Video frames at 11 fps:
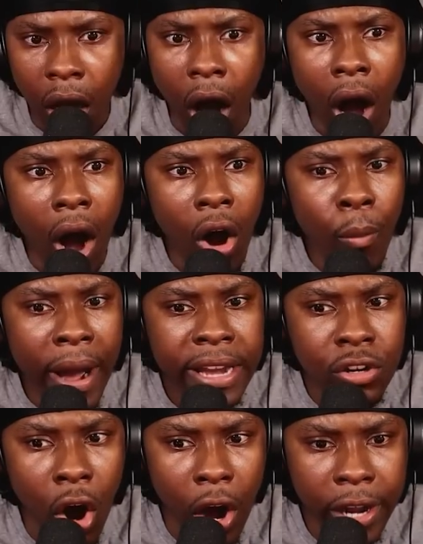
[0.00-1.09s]
Oh my
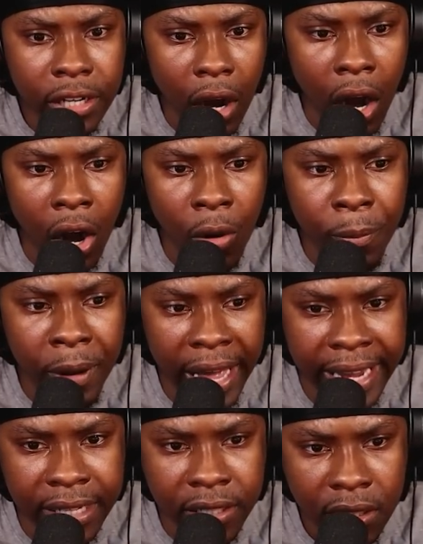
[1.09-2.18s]
god. Oh, played.